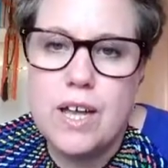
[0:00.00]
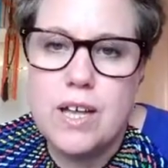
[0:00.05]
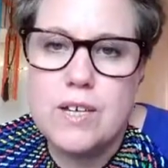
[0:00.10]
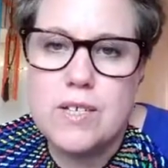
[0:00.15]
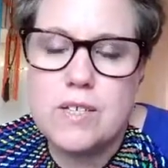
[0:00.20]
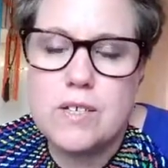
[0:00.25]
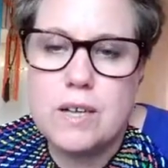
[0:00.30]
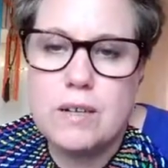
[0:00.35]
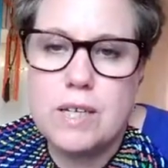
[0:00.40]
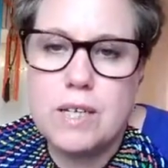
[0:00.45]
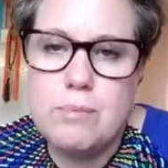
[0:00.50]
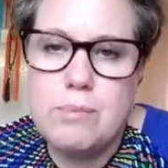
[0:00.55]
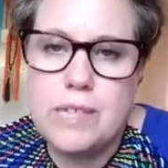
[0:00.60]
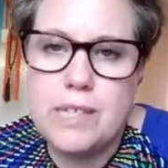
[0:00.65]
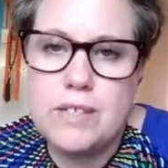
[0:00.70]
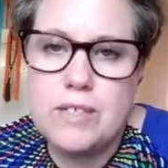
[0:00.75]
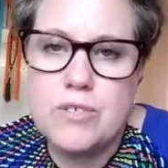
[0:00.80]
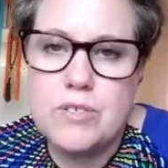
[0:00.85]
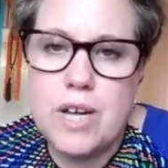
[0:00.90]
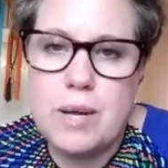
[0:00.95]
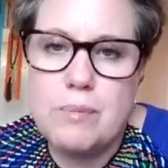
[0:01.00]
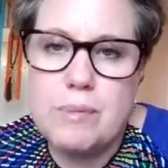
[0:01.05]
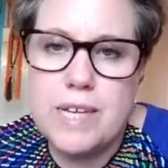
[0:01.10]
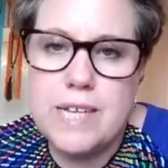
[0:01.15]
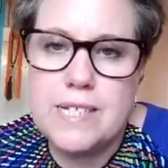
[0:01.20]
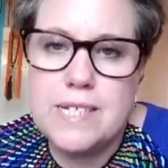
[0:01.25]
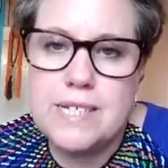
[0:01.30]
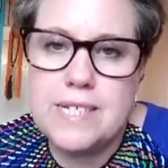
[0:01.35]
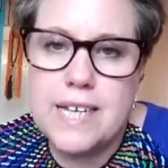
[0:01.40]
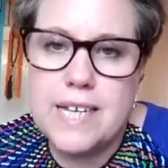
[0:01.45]
So I'm going to beat the drum
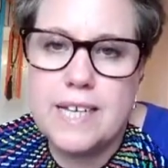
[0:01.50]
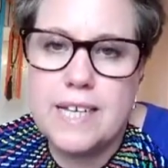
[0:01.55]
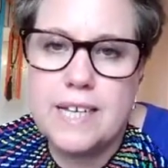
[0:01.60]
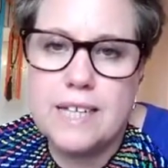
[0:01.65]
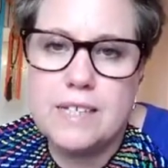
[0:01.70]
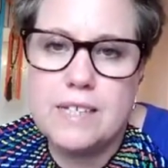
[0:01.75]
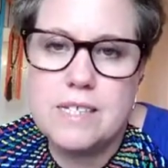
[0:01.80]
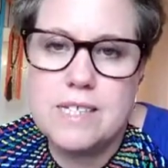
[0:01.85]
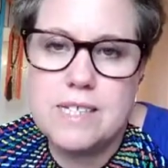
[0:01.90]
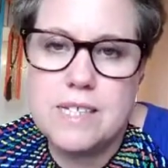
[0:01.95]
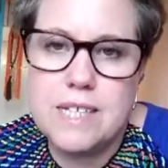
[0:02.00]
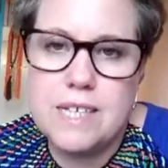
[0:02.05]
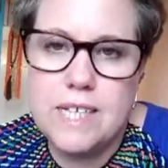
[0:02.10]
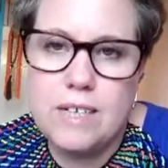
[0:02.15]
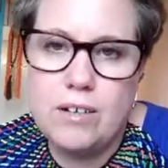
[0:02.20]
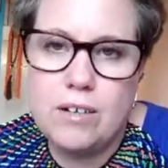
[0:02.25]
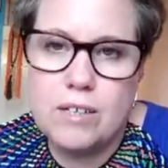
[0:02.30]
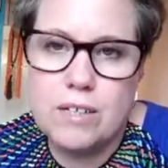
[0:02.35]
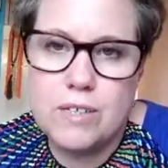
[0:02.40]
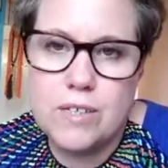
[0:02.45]
and sing, and the singing on its